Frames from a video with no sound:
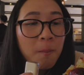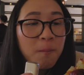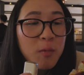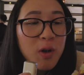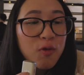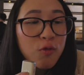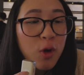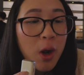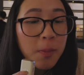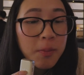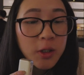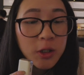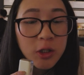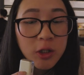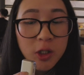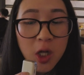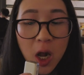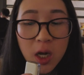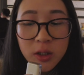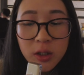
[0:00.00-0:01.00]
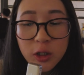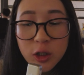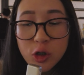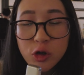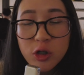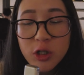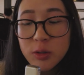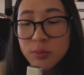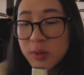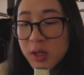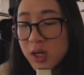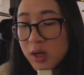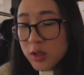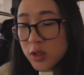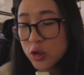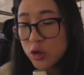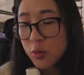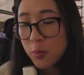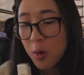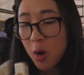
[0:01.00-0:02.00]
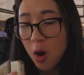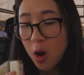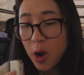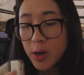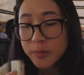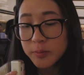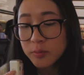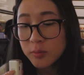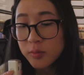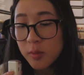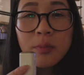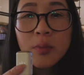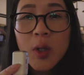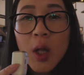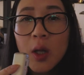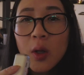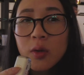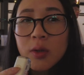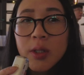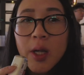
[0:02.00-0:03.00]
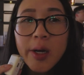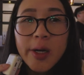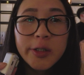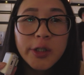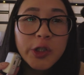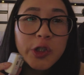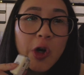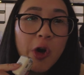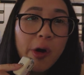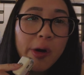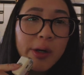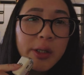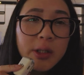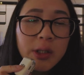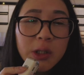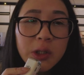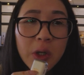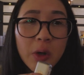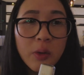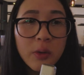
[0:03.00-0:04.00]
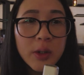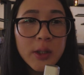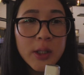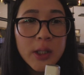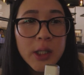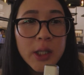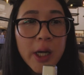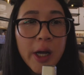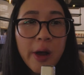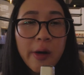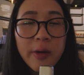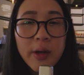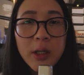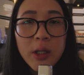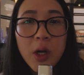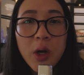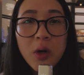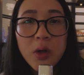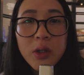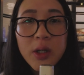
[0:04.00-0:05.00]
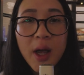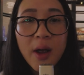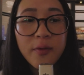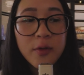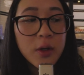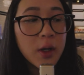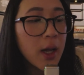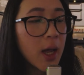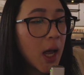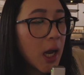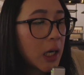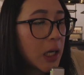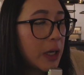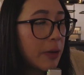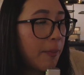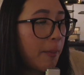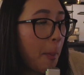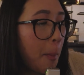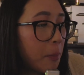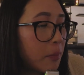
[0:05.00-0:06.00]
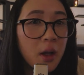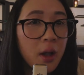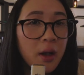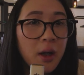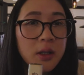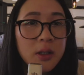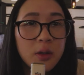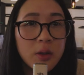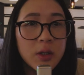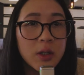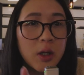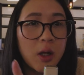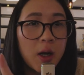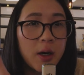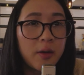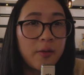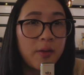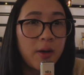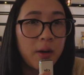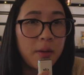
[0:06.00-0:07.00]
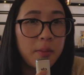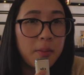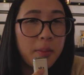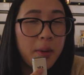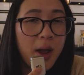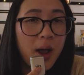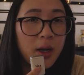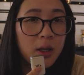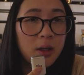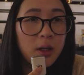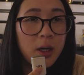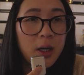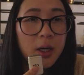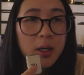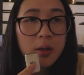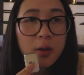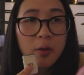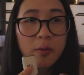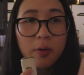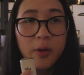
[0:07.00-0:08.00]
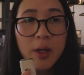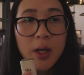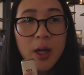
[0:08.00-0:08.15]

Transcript: Beef wrap is nice and crispy, super hot. It looks kind of dark, so we'll see how it goes after I edit, because there's a lot of backlight over